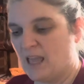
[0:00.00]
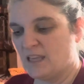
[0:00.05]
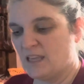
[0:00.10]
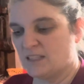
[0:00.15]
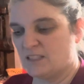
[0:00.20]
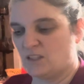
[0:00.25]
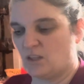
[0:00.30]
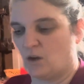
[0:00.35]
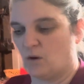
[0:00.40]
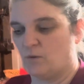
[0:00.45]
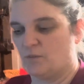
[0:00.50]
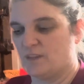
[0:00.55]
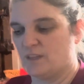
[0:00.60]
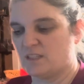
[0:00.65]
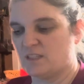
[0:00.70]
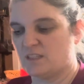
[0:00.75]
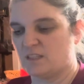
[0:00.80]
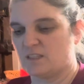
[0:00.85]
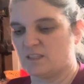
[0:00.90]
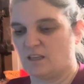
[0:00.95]
so
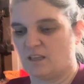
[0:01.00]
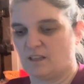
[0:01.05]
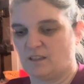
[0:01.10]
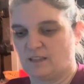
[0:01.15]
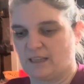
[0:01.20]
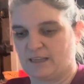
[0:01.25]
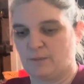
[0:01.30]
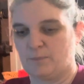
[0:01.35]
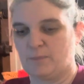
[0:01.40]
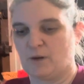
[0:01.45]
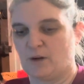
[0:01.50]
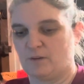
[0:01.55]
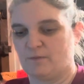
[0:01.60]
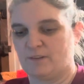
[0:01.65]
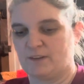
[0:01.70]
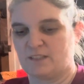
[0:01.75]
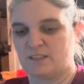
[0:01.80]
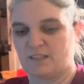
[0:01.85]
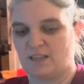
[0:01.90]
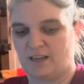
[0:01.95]
this is a like a
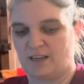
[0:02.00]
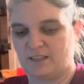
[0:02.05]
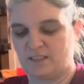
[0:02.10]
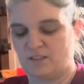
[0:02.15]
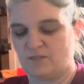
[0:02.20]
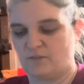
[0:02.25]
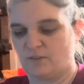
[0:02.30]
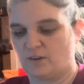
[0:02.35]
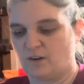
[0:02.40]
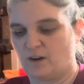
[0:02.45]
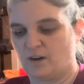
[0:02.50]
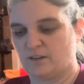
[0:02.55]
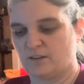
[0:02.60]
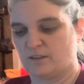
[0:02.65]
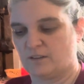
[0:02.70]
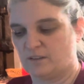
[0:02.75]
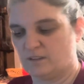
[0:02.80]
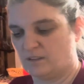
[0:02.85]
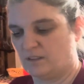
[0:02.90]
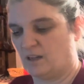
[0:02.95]
perfect size for
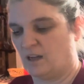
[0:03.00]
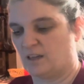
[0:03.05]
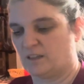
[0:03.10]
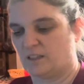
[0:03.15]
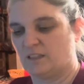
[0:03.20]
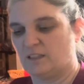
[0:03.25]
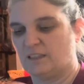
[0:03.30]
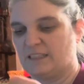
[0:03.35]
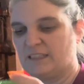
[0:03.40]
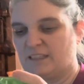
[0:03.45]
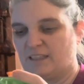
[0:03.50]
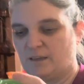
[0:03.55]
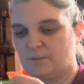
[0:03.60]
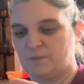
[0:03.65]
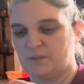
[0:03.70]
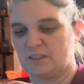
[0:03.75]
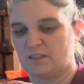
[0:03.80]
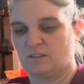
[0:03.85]
our cotton cleanups,